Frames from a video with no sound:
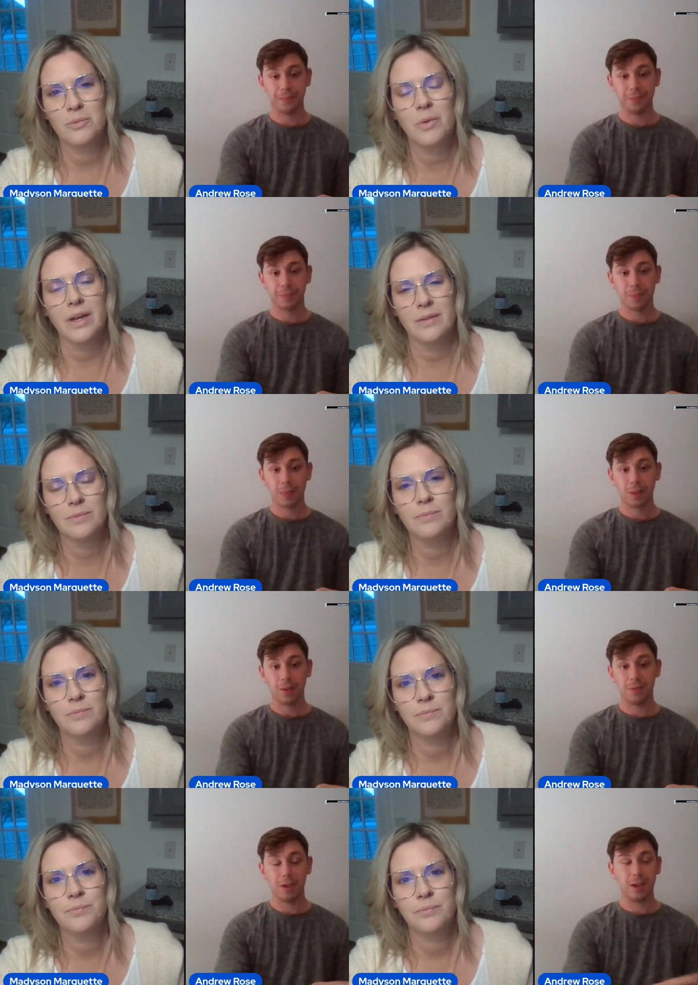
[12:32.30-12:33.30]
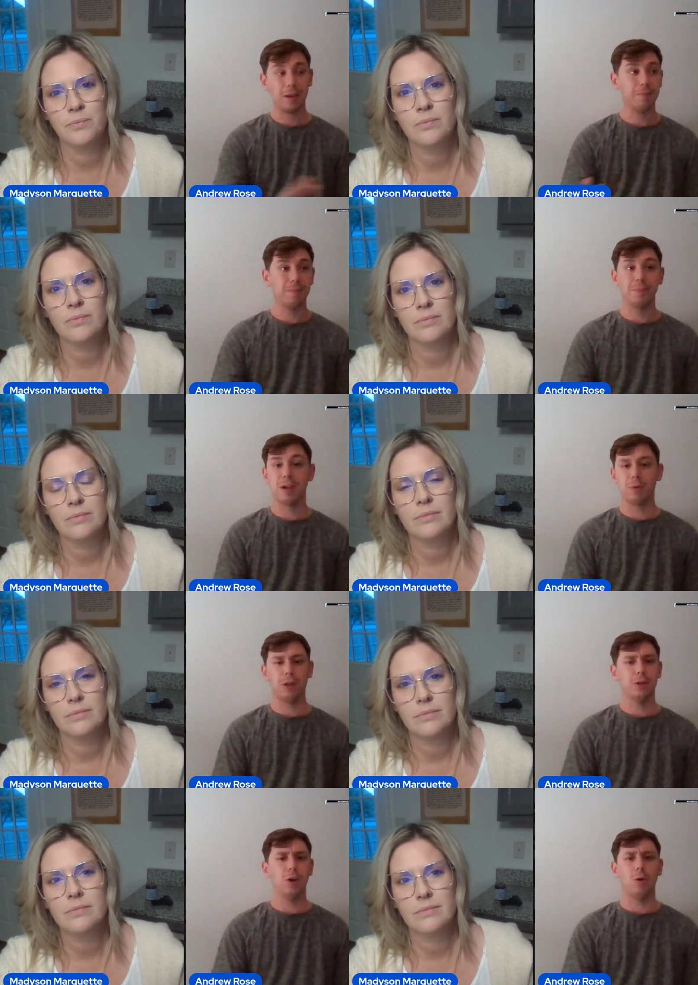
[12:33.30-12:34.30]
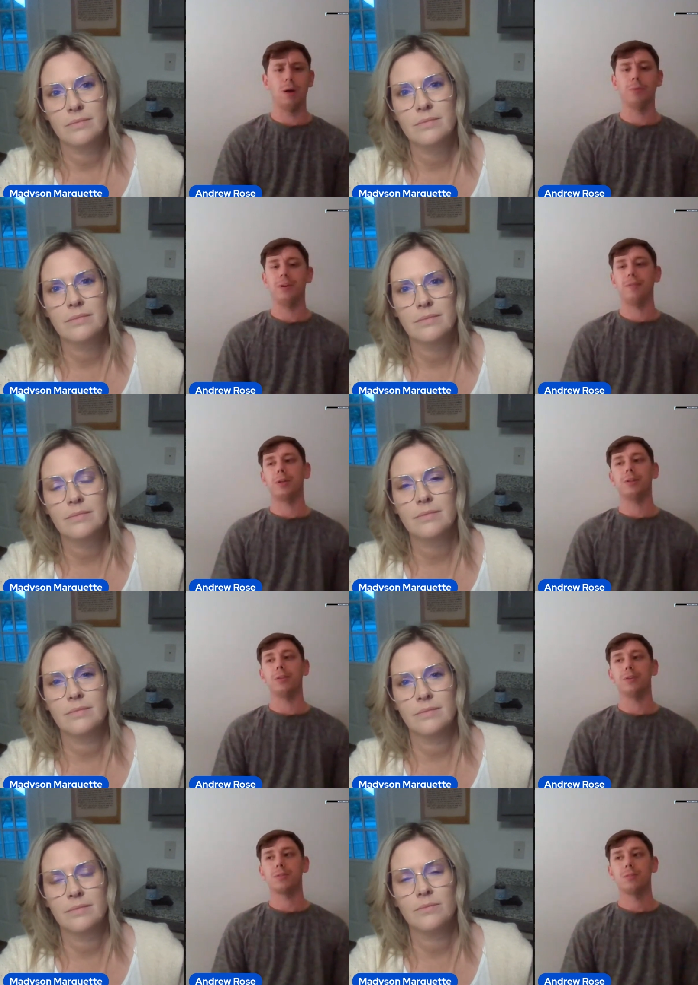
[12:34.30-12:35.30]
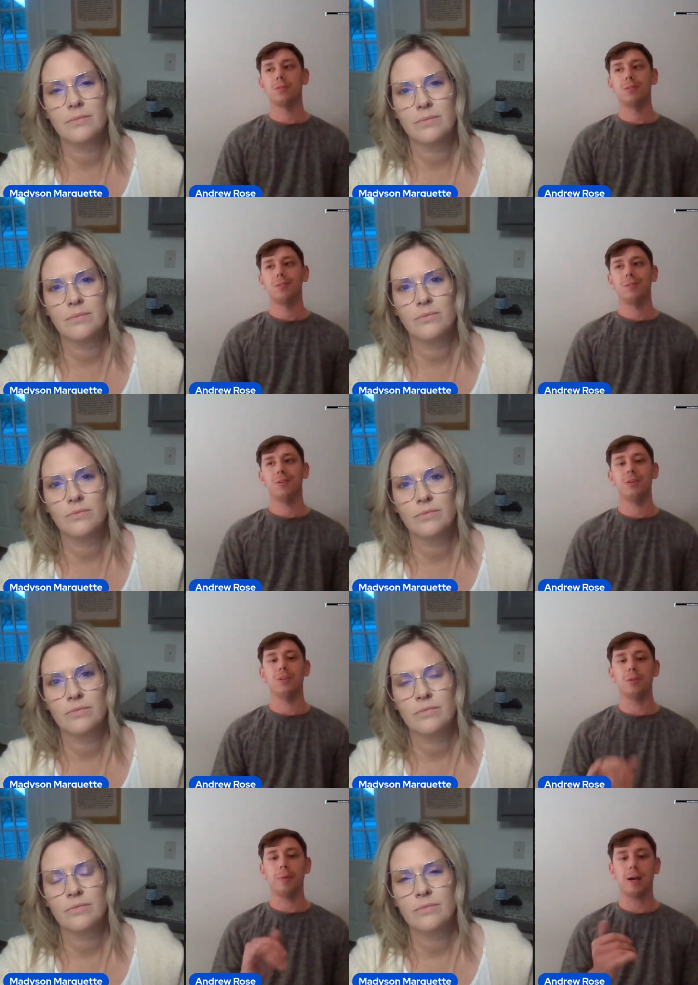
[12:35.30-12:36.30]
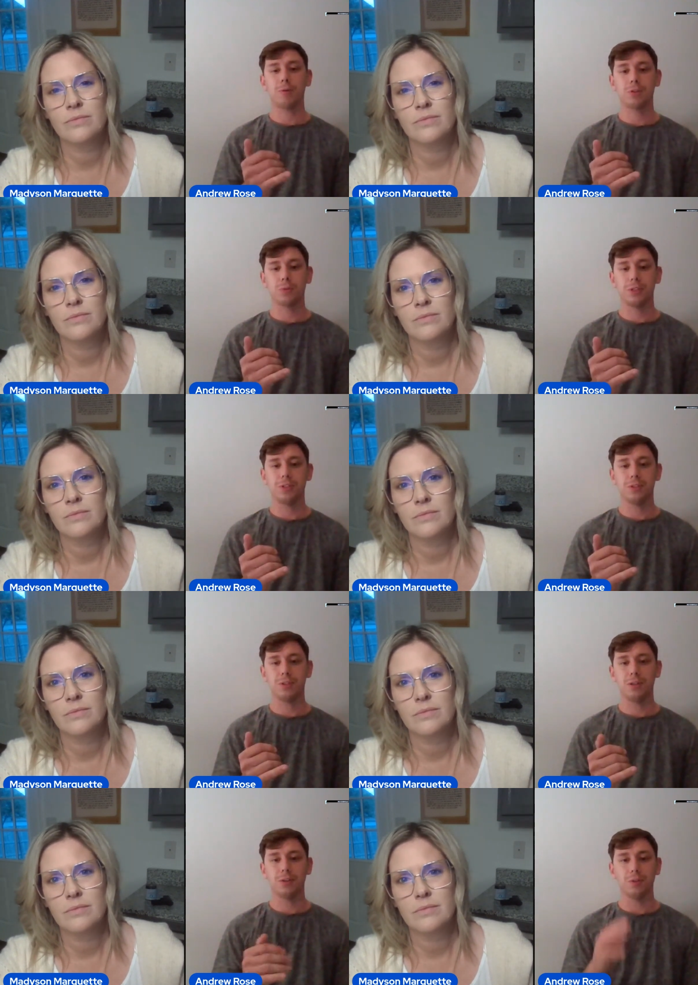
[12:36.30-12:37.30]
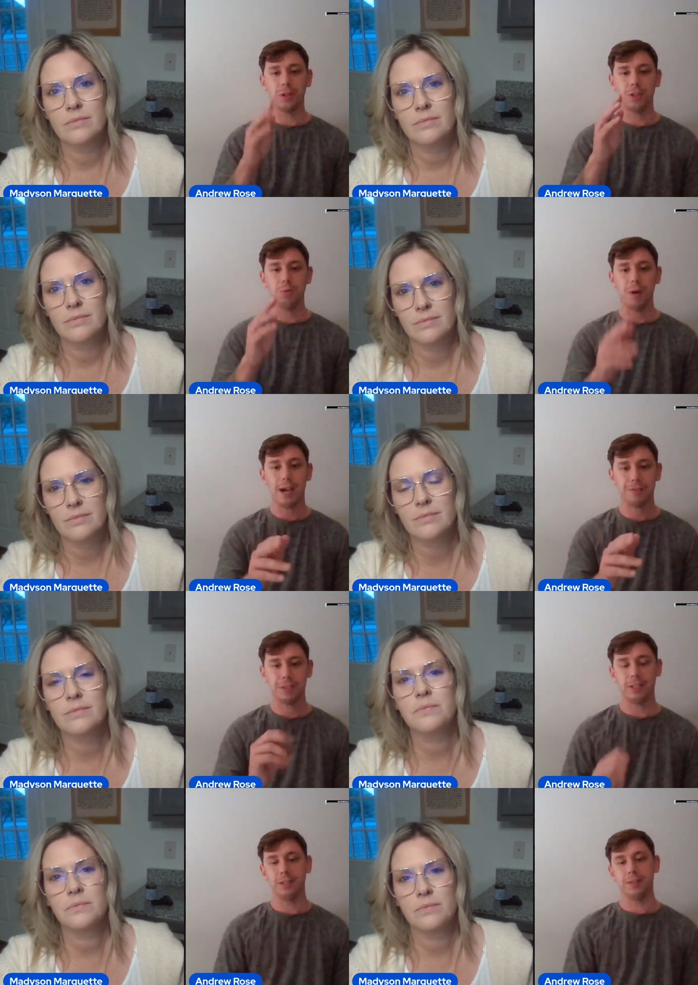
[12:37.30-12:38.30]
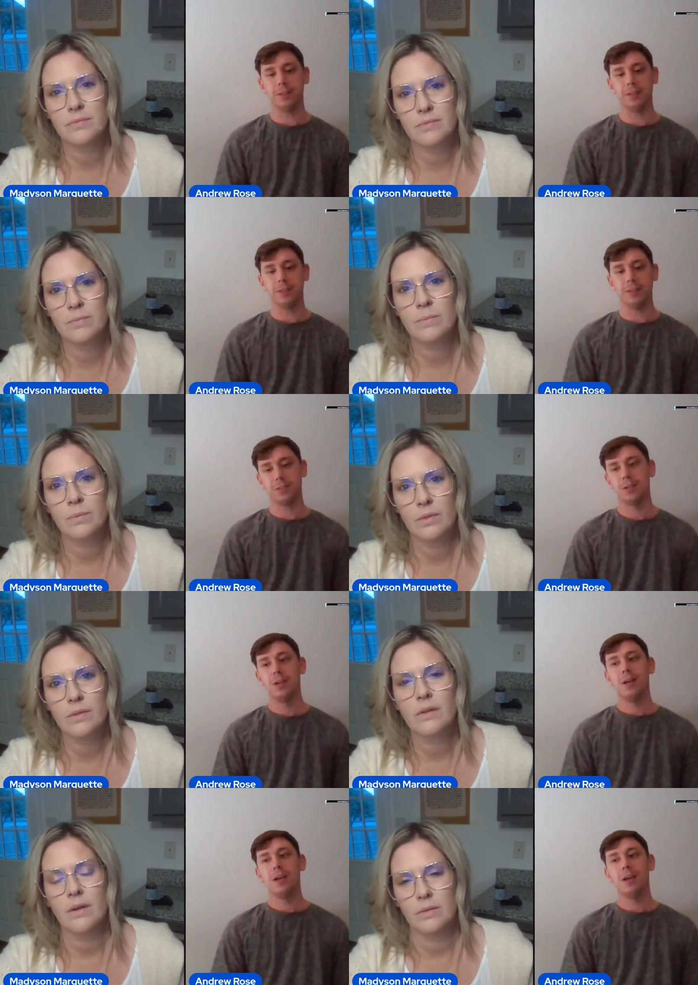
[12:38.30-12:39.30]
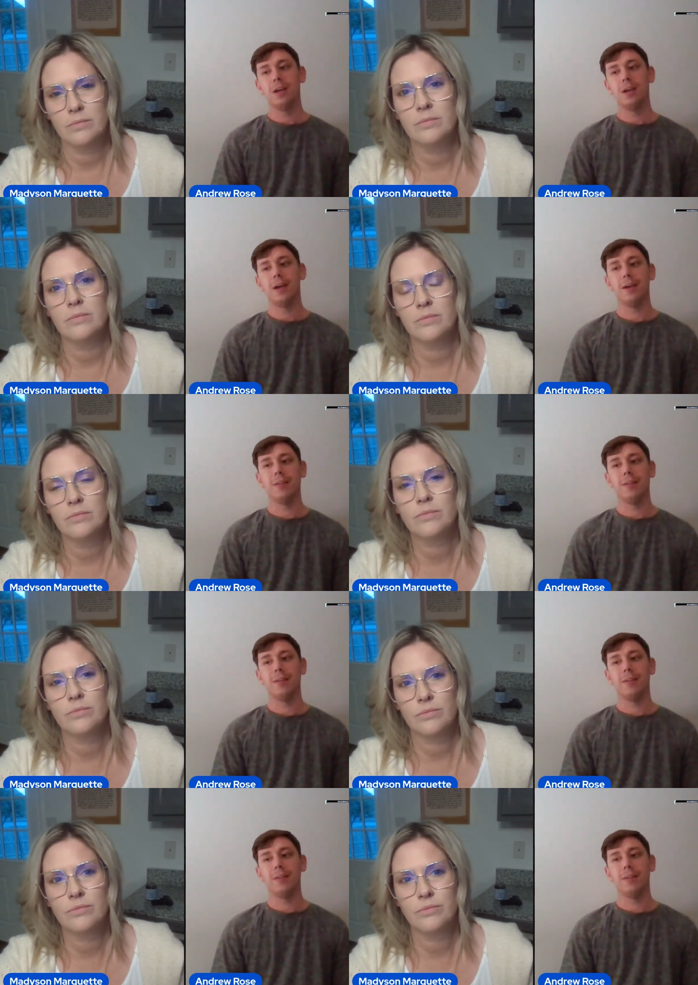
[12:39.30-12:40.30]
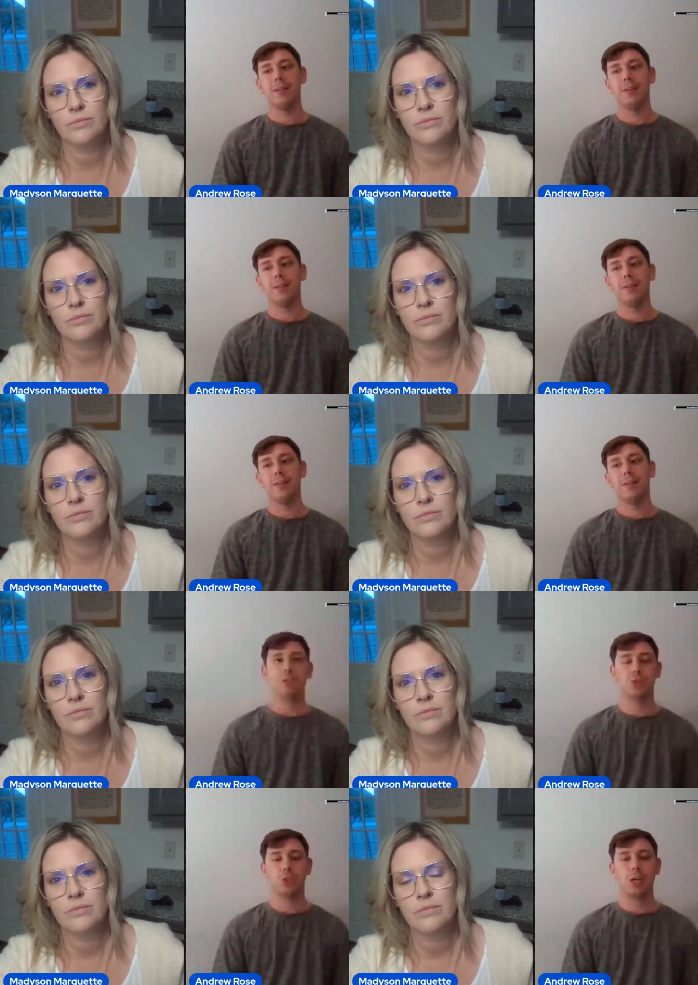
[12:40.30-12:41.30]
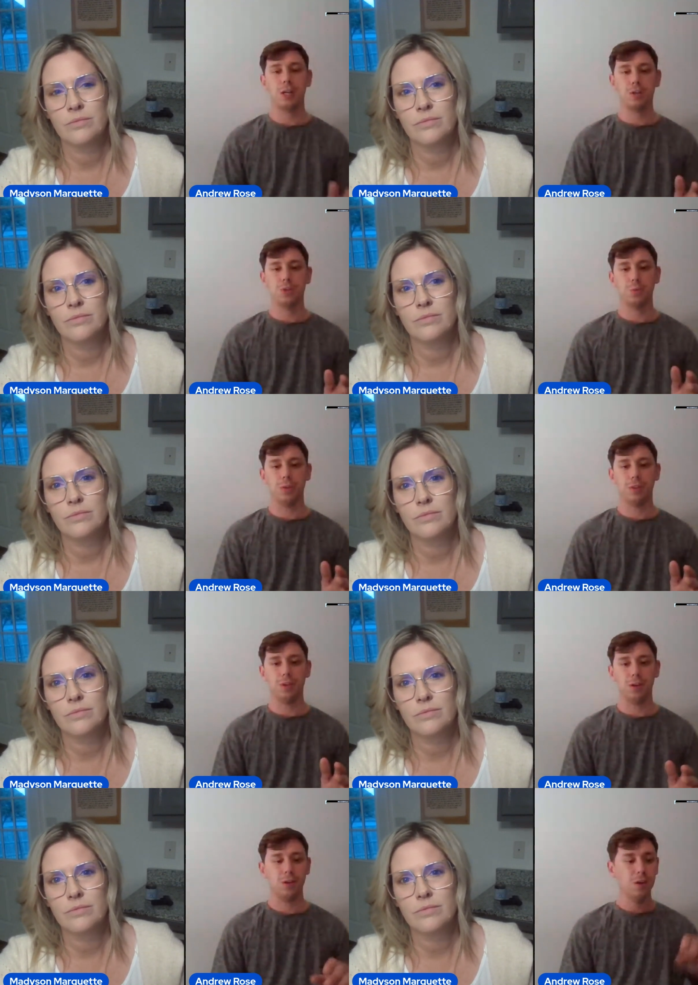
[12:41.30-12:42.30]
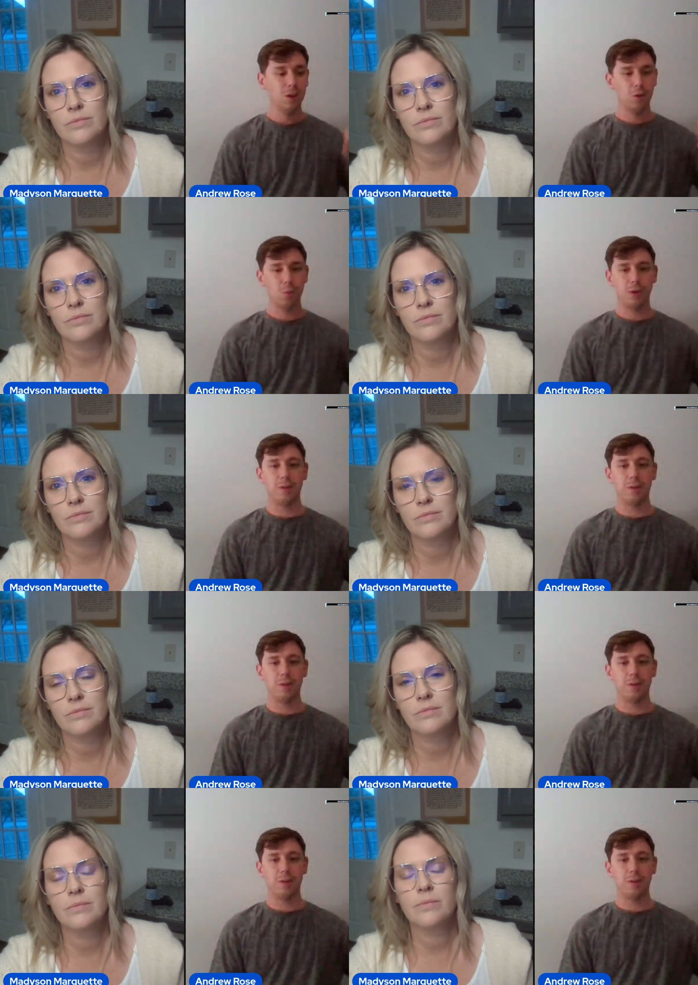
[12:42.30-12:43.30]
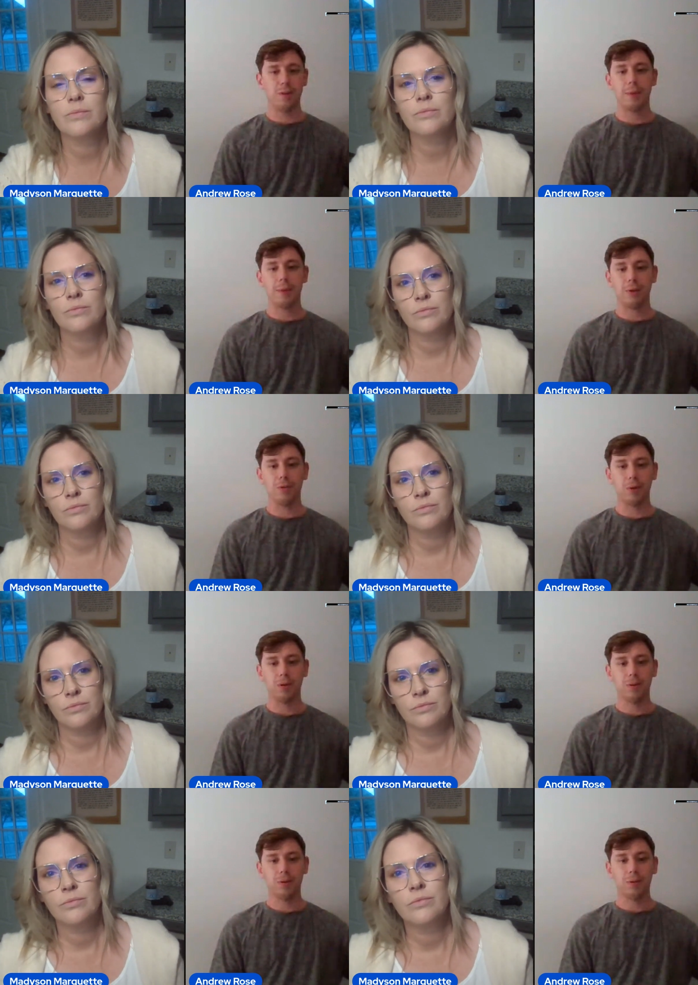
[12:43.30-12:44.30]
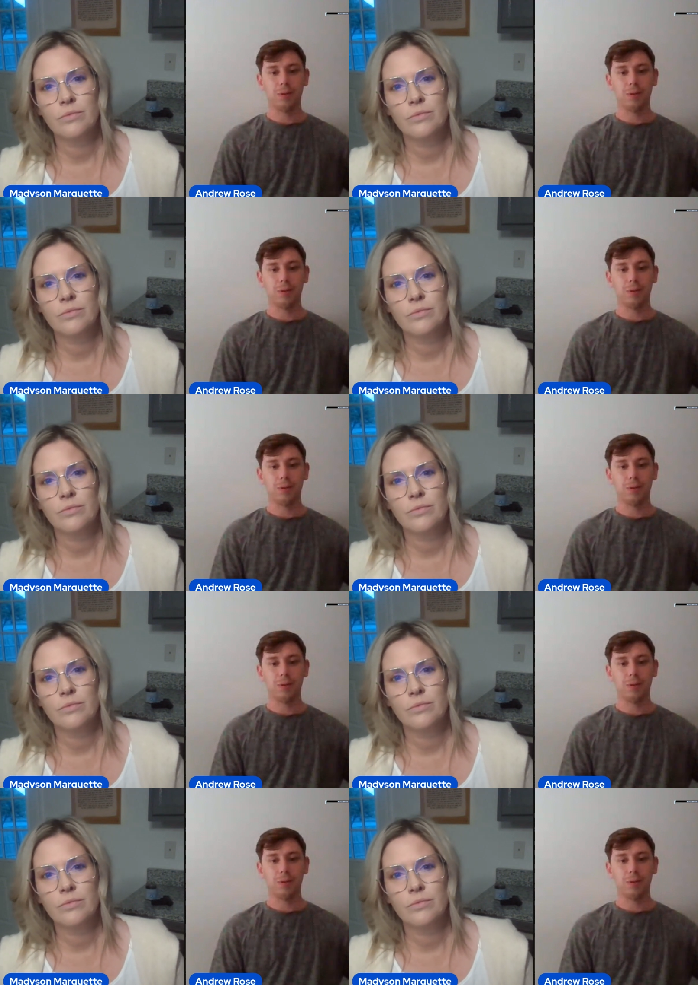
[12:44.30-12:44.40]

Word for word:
Speaker 1: Right. They they were like, no, I would never get this. And then the power switches, and then they're like, you have to get this. And that was the thing that really got me. I'm like, what has changed within whenever it came out November,